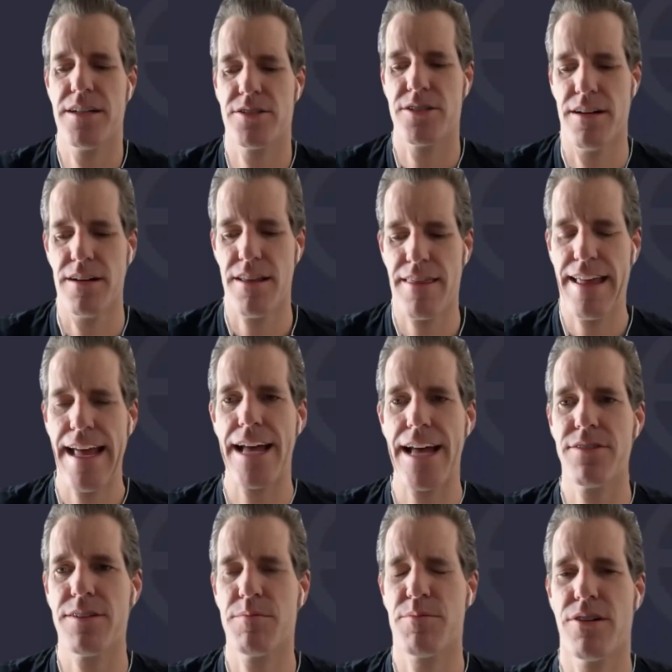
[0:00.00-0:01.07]
mentioned, they
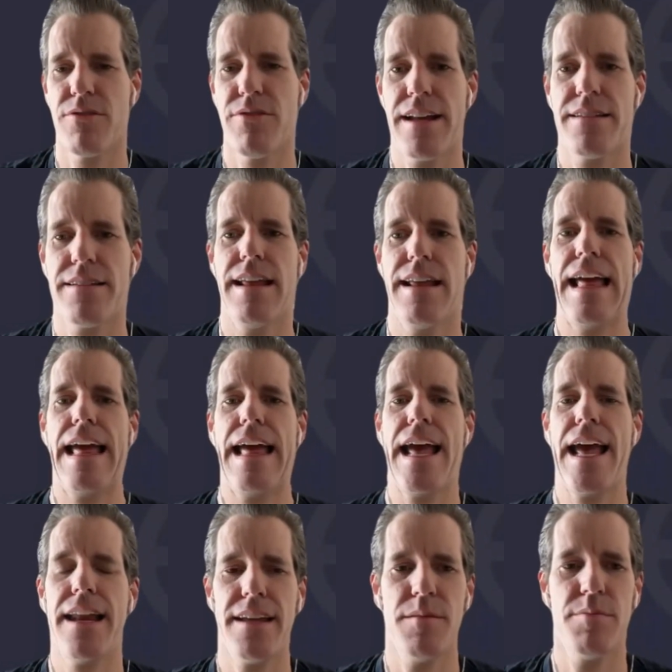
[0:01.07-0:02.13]
haven't prevented
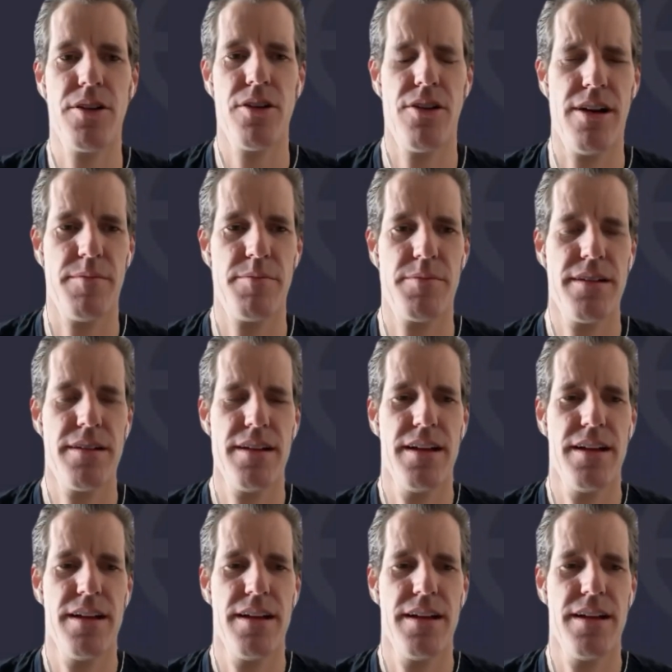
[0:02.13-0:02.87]
any blowup.